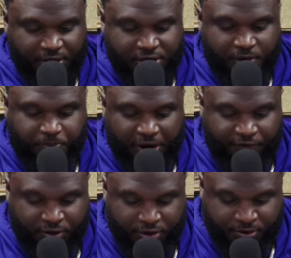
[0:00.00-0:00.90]
Get
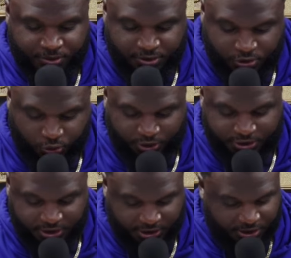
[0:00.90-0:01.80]
Proverbs
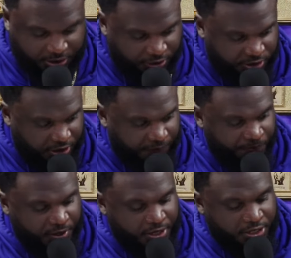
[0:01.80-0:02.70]
26 and 13.
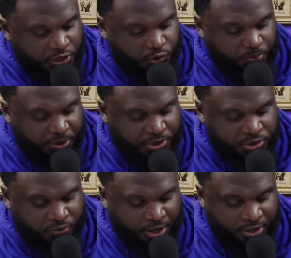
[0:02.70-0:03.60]
This is what brothers
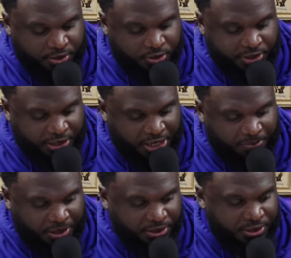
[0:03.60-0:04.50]
do right here. You hear a lot
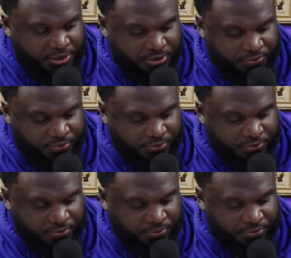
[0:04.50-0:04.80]
about this.